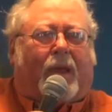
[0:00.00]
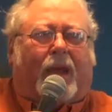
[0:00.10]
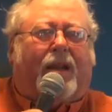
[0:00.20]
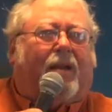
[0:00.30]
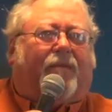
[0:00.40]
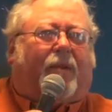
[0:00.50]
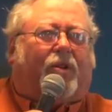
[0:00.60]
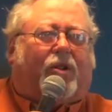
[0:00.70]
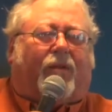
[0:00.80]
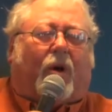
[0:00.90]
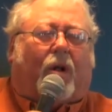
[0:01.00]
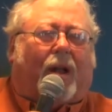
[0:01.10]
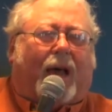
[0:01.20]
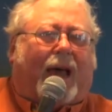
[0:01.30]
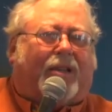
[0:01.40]
He didn't first of
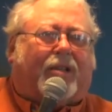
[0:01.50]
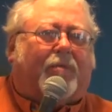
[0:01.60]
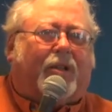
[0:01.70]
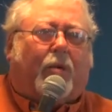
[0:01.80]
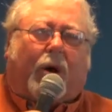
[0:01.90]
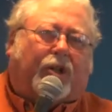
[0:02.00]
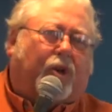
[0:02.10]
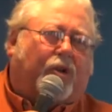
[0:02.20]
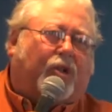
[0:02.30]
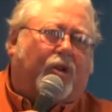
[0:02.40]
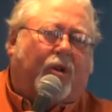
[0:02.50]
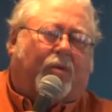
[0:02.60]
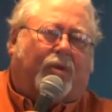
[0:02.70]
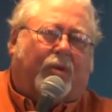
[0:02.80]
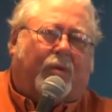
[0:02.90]
all ask them, say, what church do you
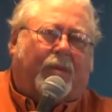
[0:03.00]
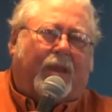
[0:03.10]
go to?